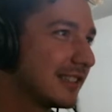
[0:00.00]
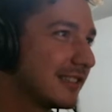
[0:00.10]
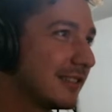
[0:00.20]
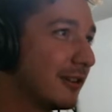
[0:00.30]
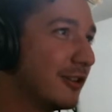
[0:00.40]

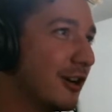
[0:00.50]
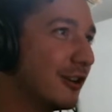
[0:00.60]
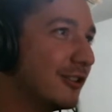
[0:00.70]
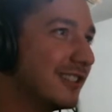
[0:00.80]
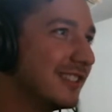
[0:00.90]
Oh
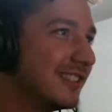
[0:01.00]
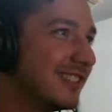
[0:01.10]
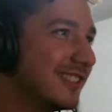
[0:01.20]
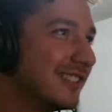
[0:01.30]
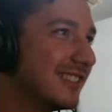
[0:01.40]
no.
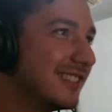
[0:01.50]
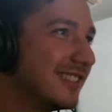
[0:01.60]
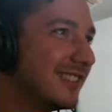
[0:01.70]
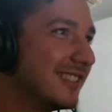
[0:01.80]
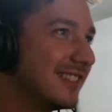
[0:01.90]

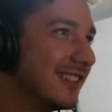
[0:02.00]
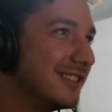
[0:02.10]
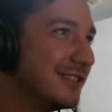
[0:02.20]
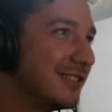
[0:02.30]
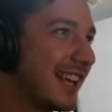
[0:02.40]

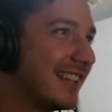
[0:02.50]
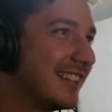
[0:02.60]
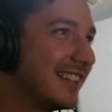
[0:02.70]
Undo that.